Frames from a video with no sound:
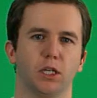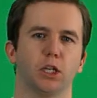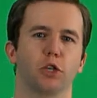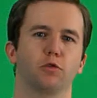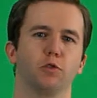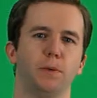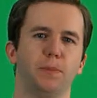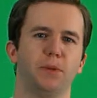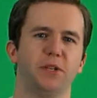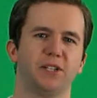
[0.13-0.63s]
A
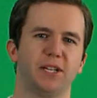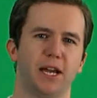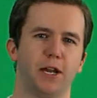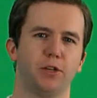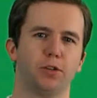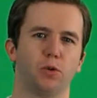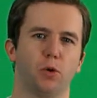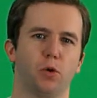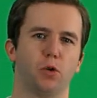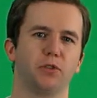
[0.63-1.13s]
grip is how
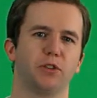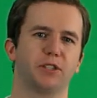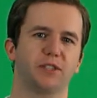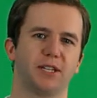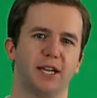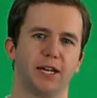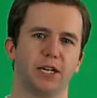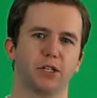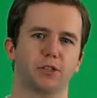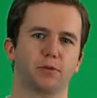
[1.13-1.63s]
you hold the
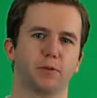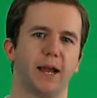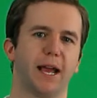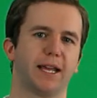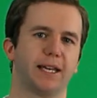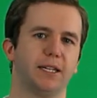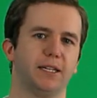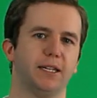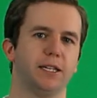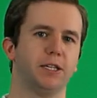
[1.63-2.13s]
tennis
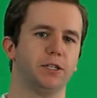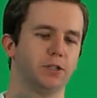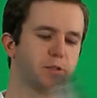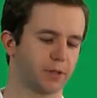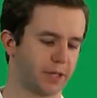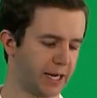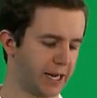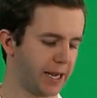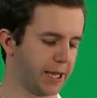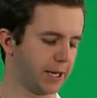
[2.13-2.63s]
racket in
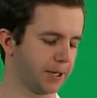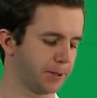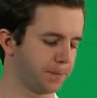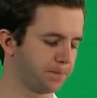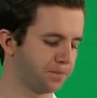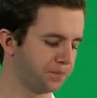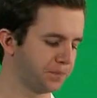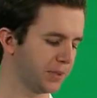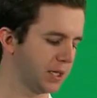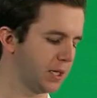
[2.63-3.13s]
your hand,
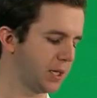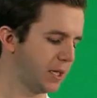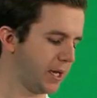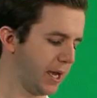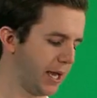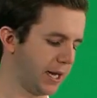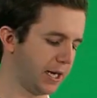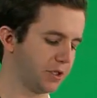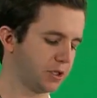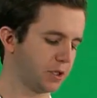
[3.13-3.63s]

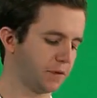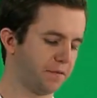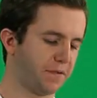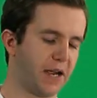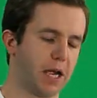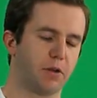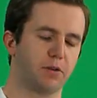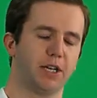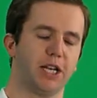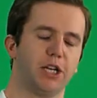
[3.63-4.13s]
and it's the
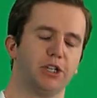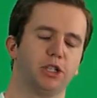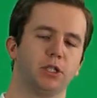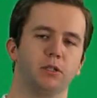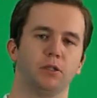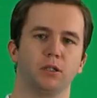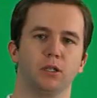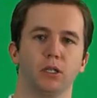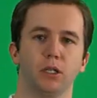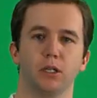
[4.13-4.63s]

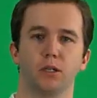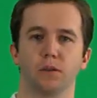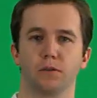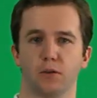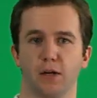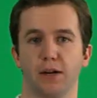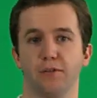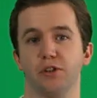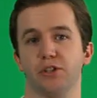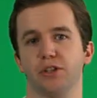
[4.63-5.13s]
foundation
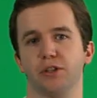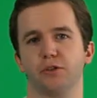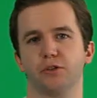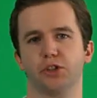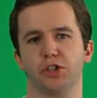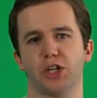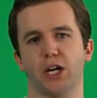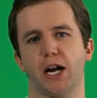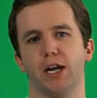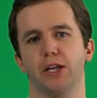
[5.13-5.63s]
for every single
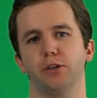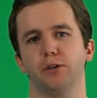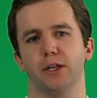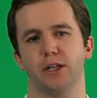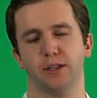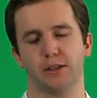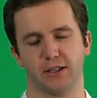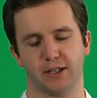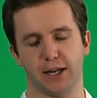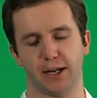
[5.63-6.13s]
shot you
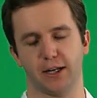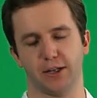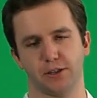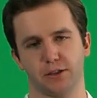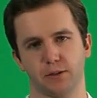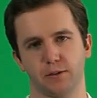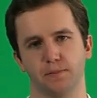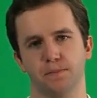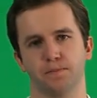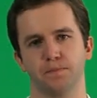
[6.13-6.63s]
hit in
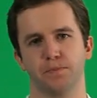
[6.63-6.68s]
tennis.